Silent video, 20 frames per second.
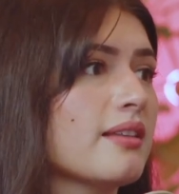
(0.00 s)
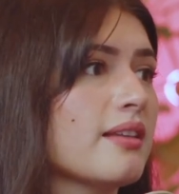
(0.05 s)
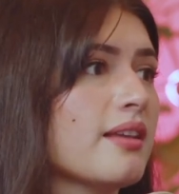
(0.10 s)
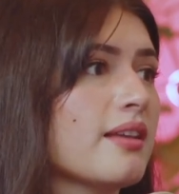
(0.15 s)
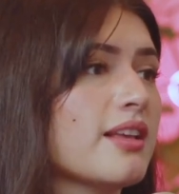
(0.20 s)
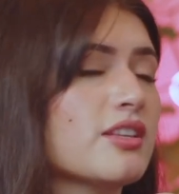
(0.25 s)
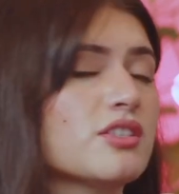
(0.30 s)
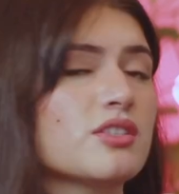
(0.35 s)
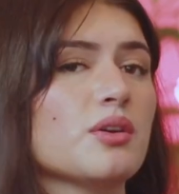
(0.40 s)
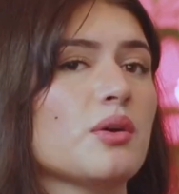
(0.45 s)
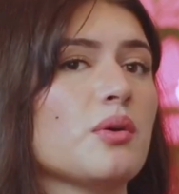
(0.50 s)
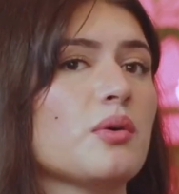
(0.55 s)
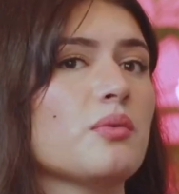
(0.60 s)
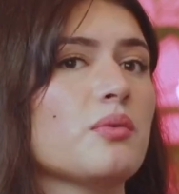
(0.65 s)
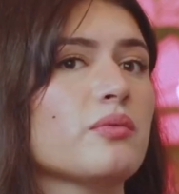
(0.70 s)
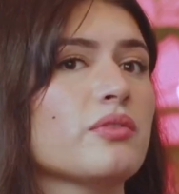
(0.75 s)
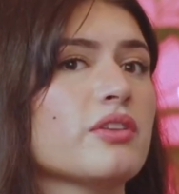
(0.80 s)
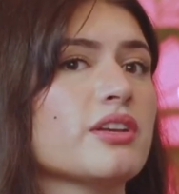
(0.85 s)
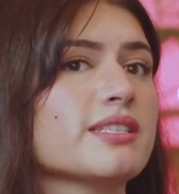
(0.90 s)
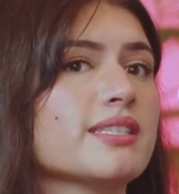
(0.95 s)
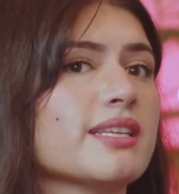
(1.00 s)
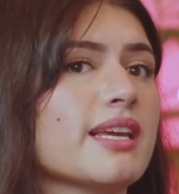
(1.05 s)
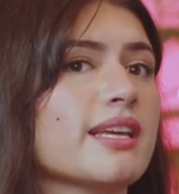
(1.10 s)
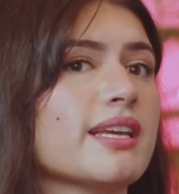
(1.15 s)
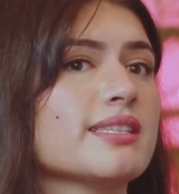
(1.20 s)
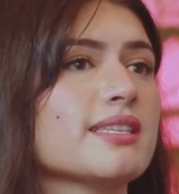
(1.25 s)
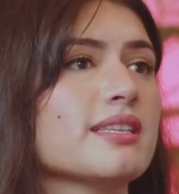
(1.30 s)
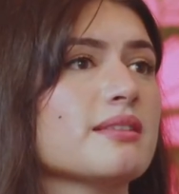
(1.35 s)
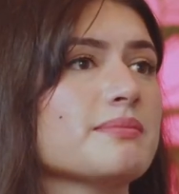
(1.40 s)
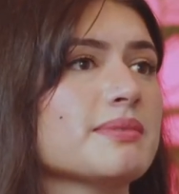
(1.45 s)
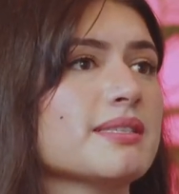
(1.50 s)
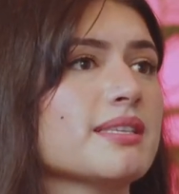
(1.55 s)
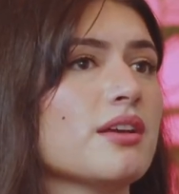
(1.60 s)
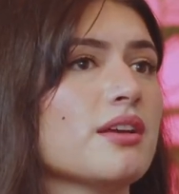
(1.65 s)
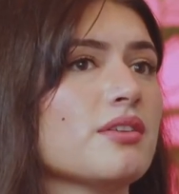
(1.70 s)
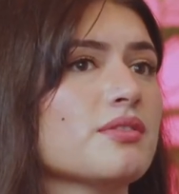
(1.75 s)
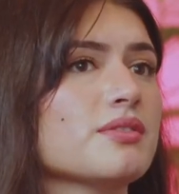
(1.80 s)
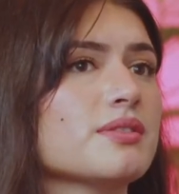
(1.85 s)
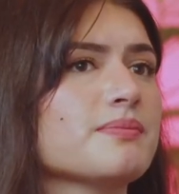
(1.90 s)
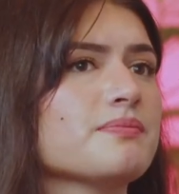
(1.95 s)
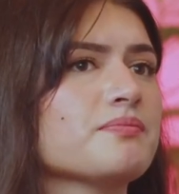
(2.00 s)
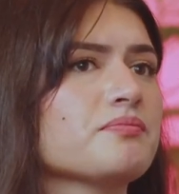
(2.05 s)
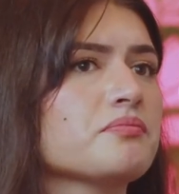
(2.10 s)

And so they're saying to themselves,